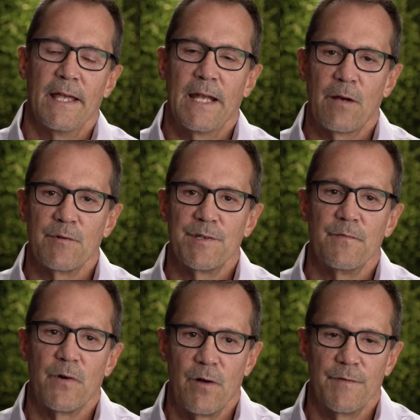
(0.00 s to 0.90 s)
and I was
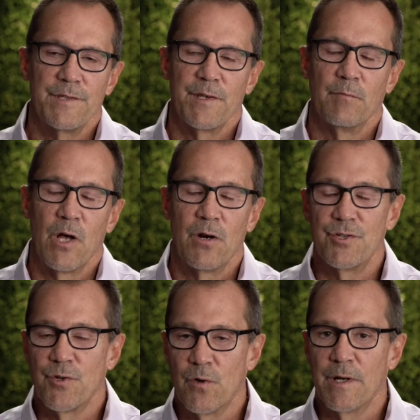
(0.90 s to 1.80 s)
involved in some
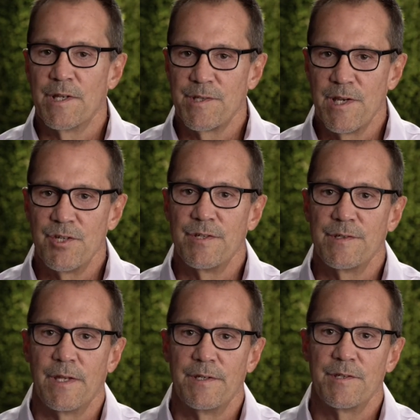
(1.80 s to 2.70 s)
large
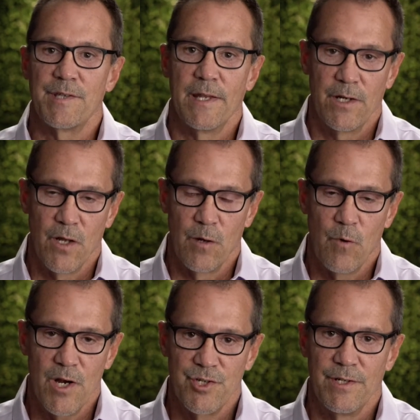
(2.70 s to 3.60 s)
organizations that descended
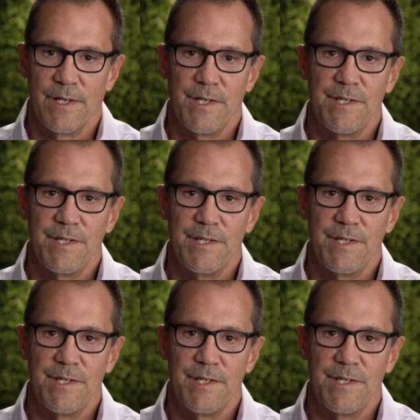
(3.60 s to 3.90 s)
on Washington,